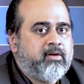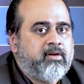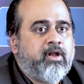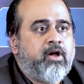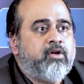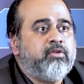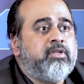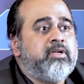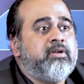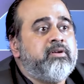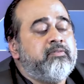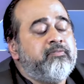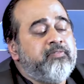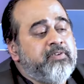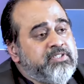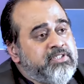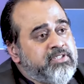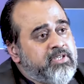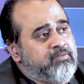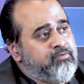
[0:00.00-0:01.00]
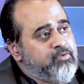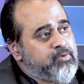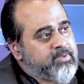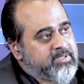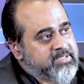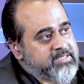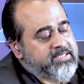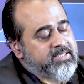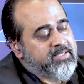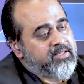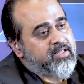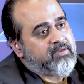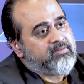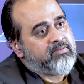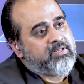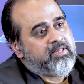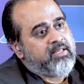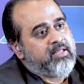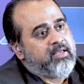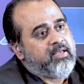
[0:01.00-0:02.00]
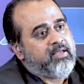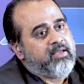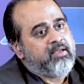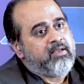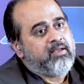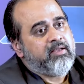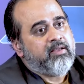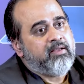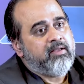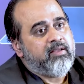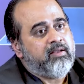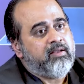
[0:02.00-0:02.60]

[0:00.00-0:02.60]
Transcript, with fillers: Now the fisherwoman, Satyavati,